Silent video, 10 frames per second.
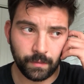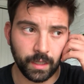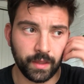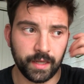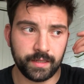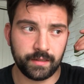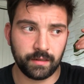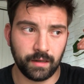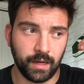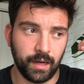this
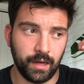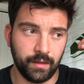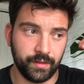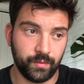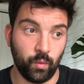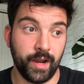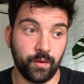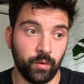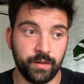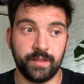white
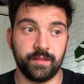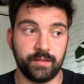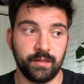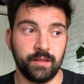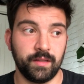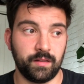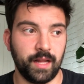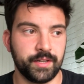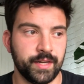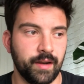horse, this
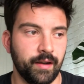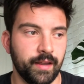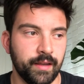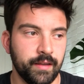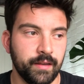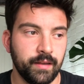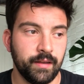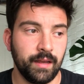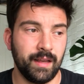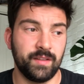legendary,
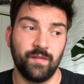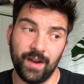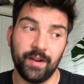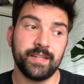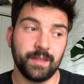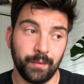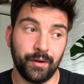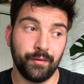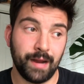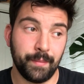is very similar
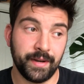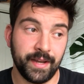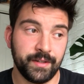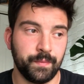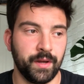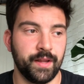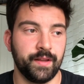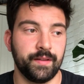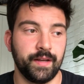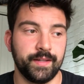to Rapidash, but
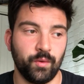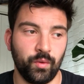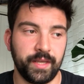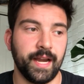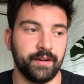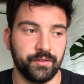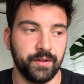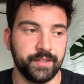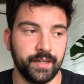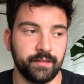its only
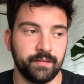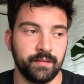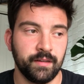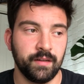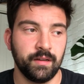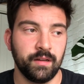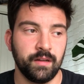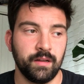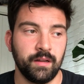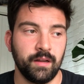characteristics
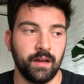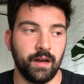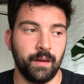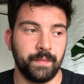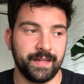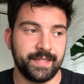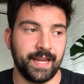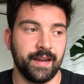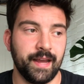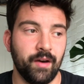that
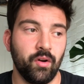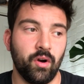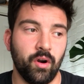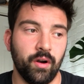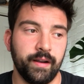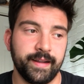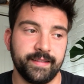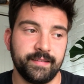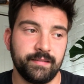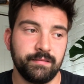stand out are
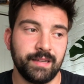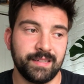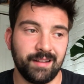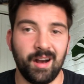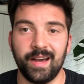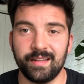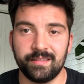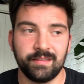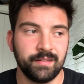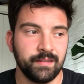its ice.